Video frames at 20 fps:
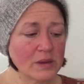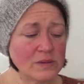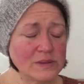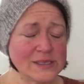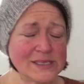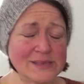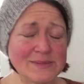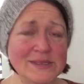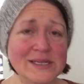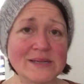Well,
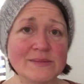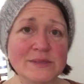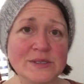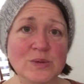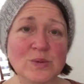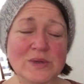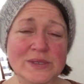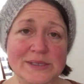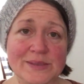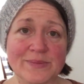sometimes you
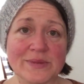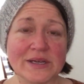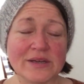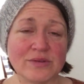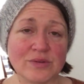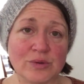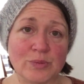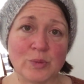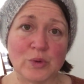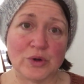want something a
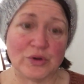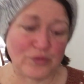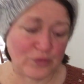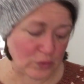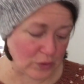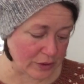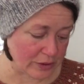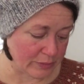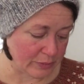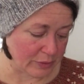little more
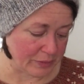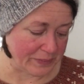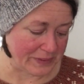affordable,